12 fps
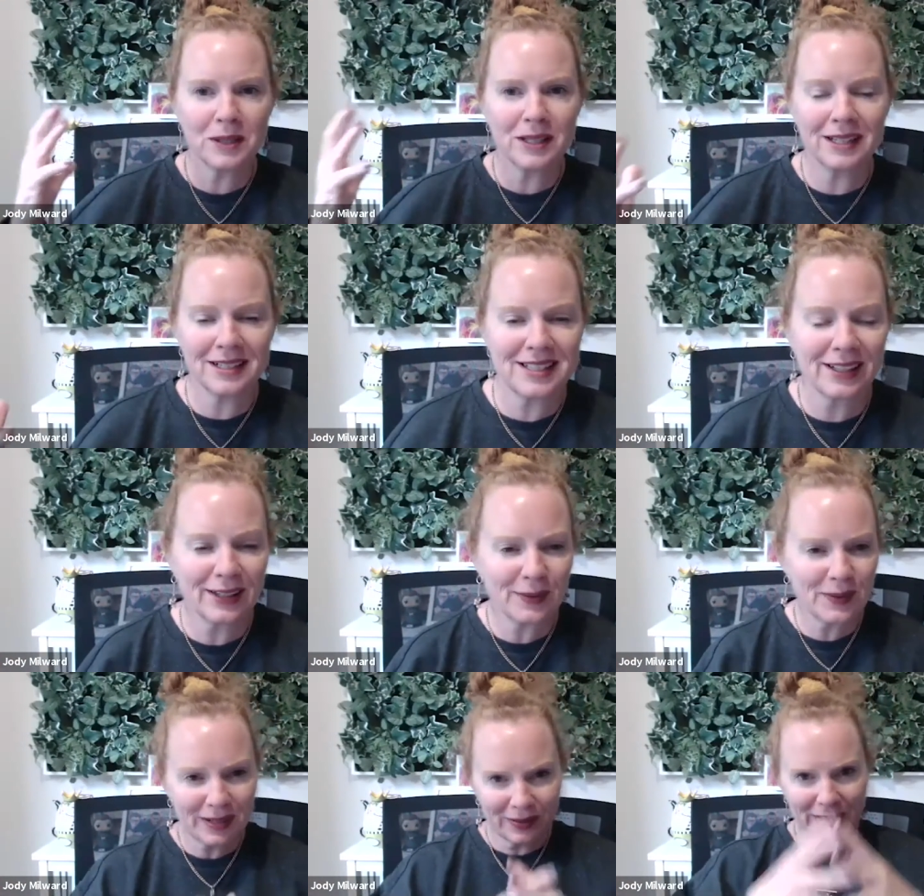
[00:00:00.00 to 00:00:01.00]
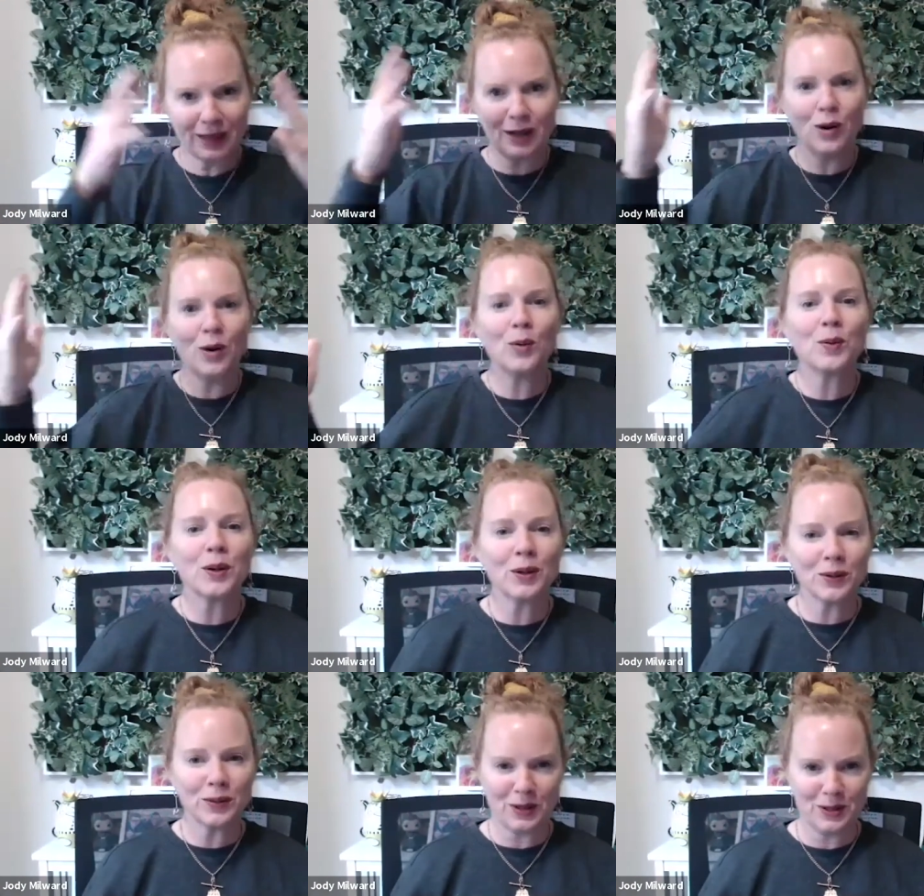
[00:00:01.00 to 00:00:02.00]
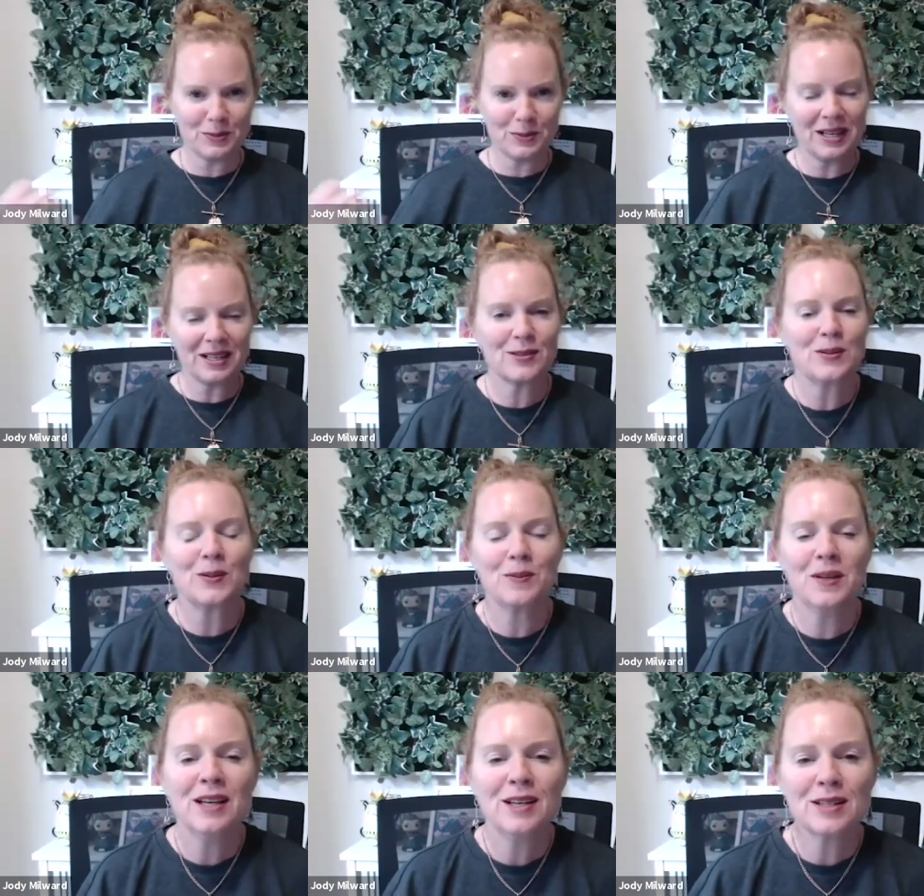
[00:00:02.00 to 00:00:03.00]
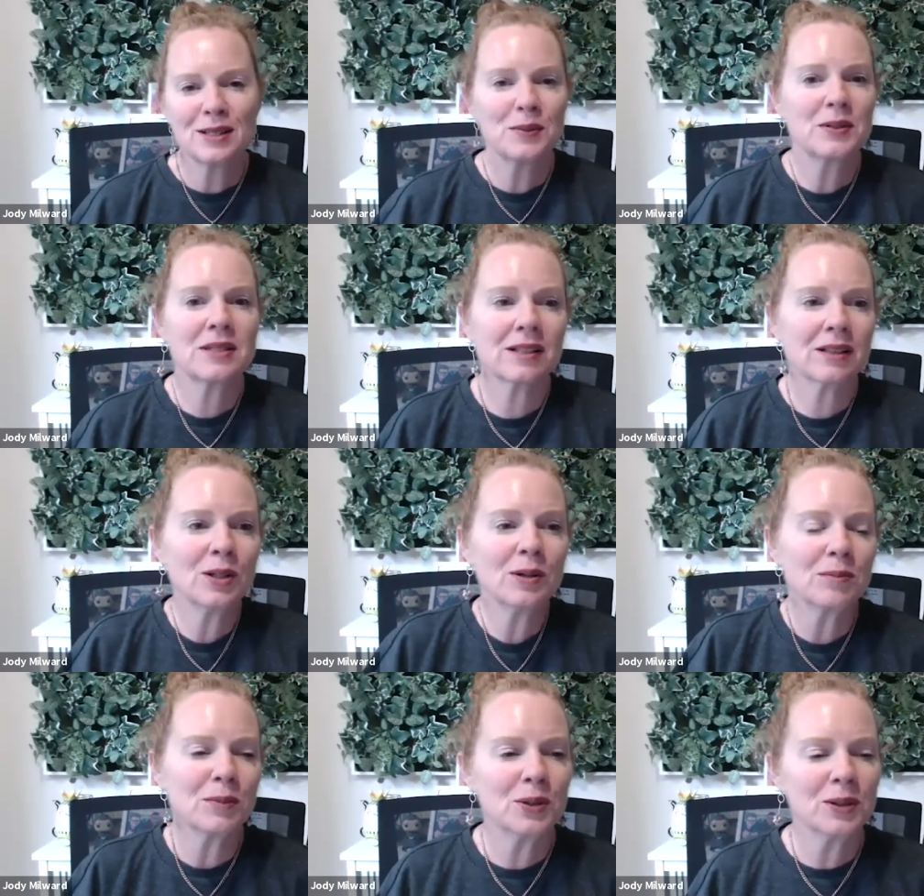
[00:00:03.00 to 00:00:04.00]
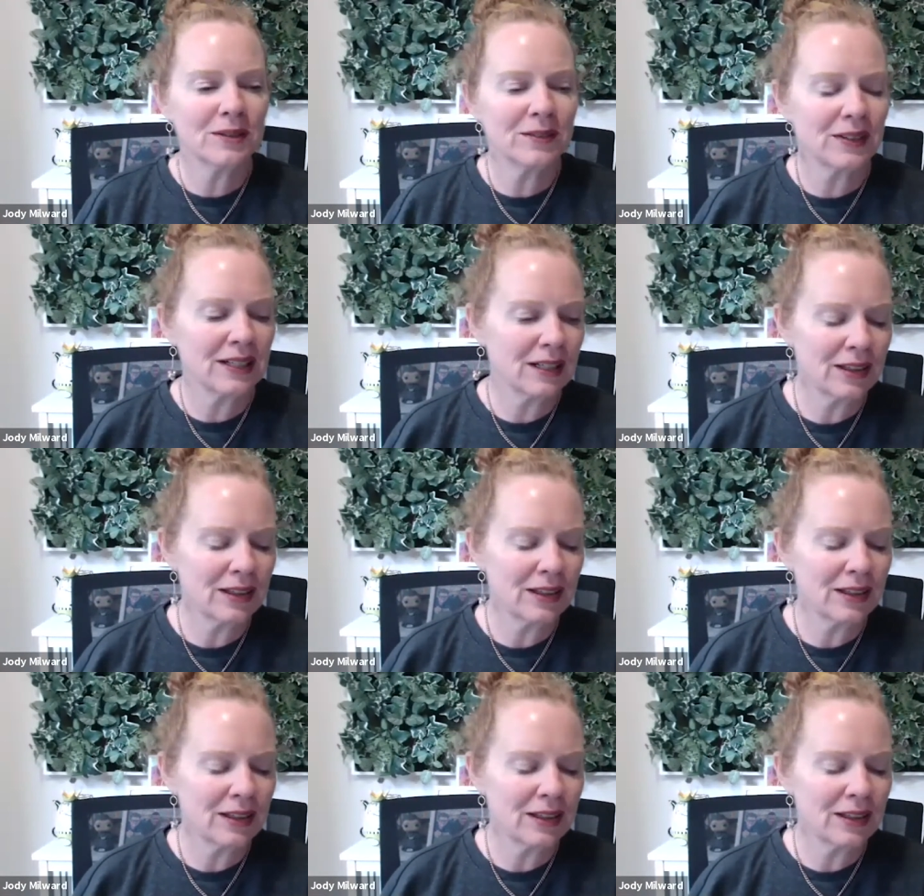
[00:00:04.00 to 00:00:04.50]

and it's like wow now the whole world knows about zoom so it's a lot more of a,